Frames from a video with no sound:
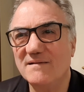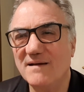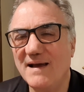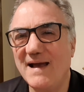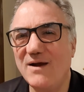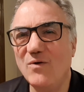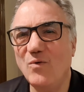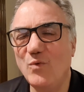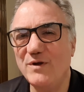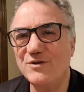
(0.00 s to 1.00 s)

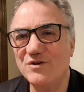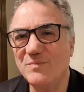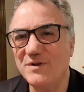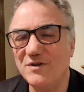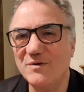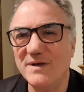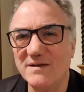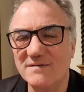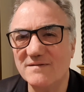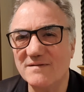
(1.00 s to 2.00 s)
how we should be
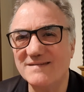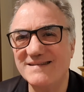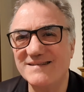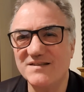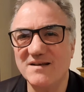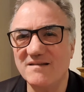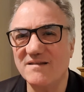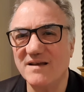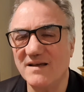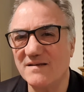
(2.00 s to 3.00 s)
doing certain
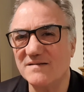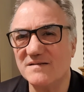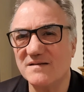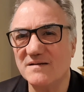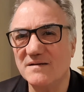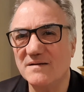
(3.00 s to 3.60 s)
things.